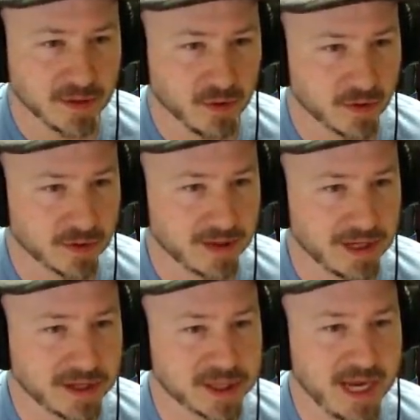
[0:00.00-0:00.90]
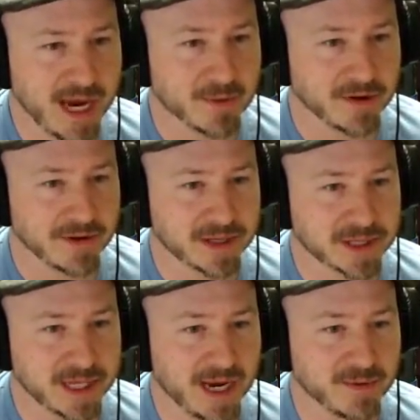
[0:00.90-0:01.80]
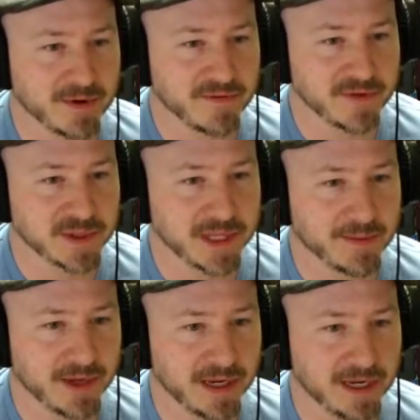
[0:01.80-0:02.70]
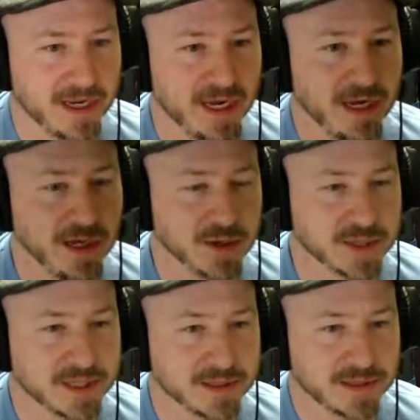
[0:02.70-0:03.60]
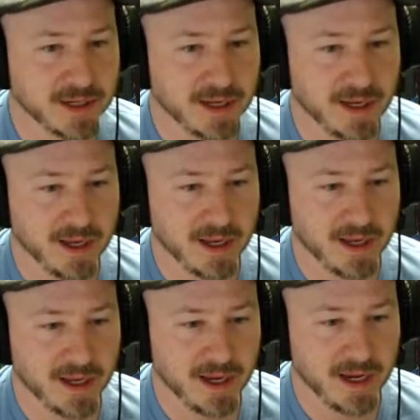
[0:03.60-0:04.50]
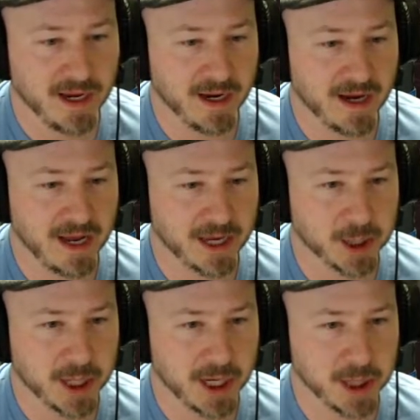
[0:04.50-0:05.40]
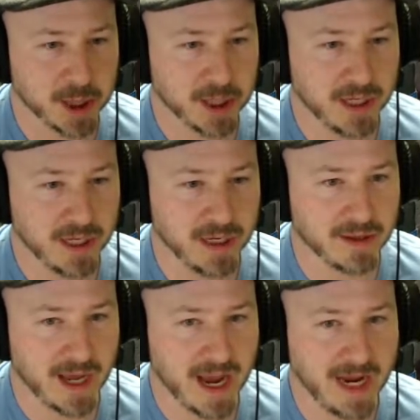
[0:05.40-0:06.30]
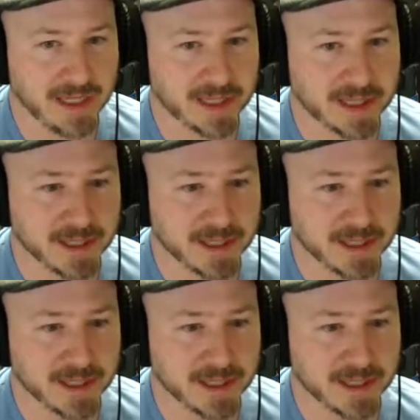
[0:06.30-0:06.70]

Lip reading: or like this camera. Like this camera, for example, I could hit E to use it, and I can change the height,